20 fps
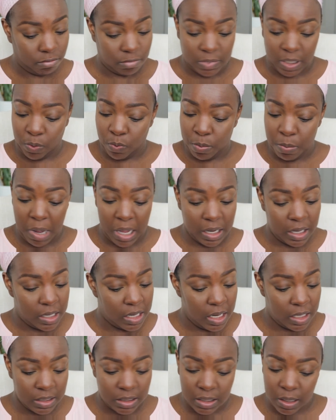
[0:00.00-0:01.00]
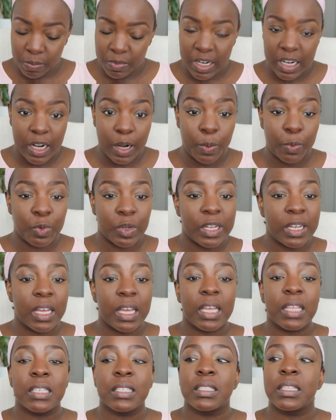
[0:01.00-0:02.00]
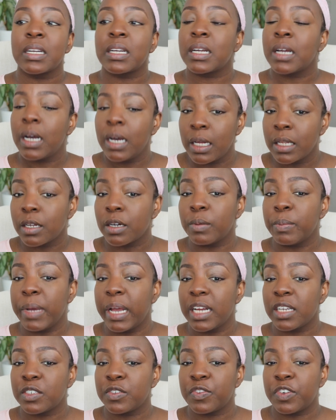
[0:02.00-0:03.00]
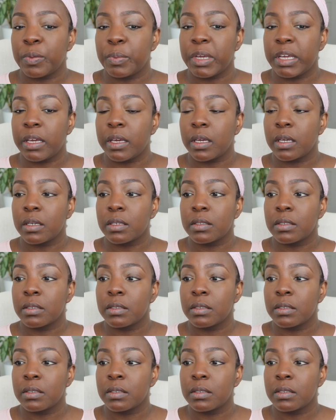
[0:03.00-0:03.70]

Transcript: have done something there. It's the color match for me.